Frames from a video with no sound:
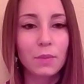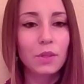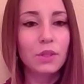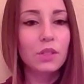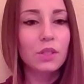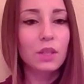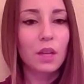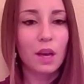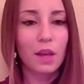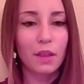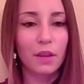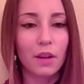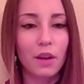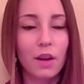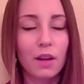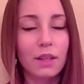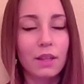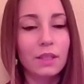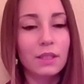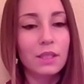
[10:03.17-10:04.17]
and other
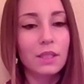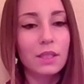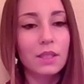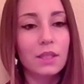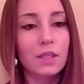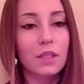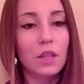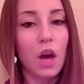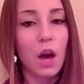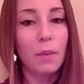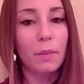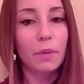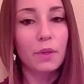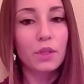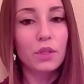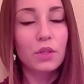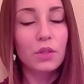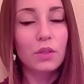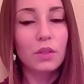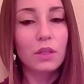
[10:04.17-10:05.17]
audiences an
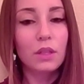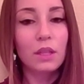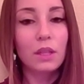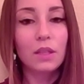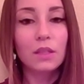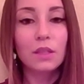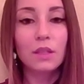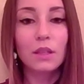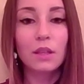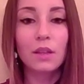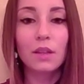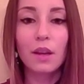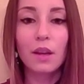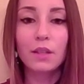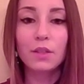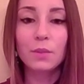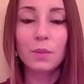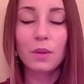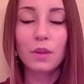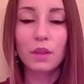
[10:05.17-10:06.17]
opportunity to connect
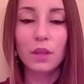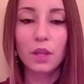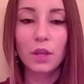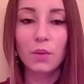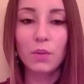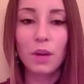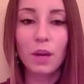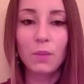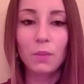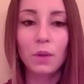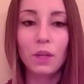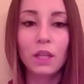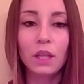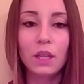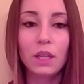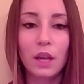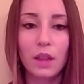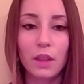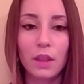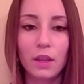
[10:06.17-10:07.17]
with you and one
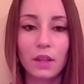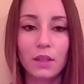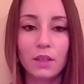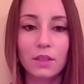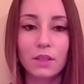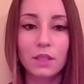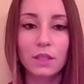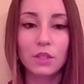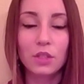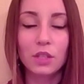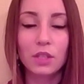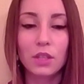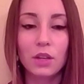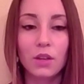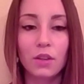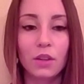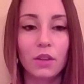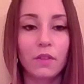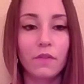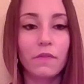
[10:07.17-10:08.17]
another, such as on
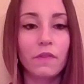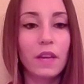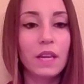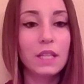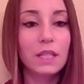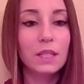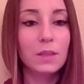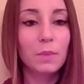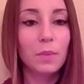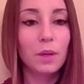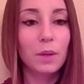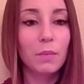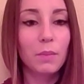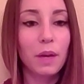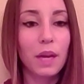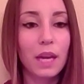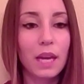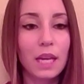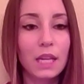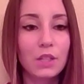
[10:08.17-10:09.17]
your Facebook
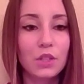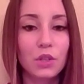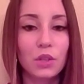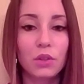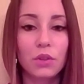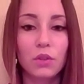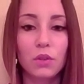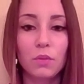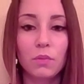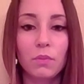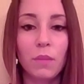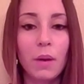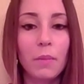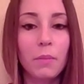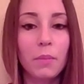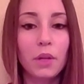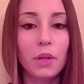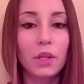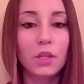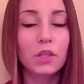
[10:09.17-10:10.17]
page or through
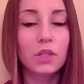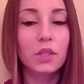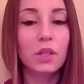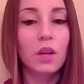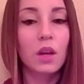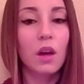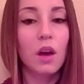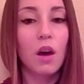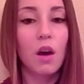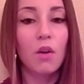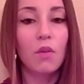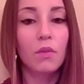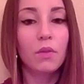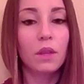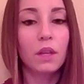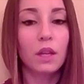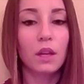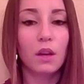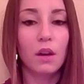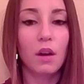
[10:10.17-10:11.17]

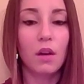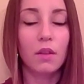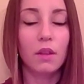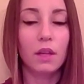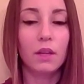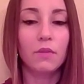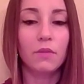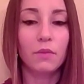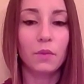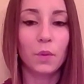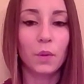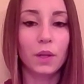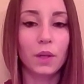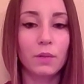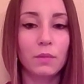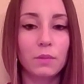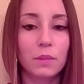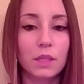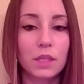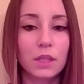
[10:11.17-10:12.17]
members-only online
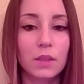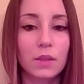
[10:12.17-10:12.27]
forums.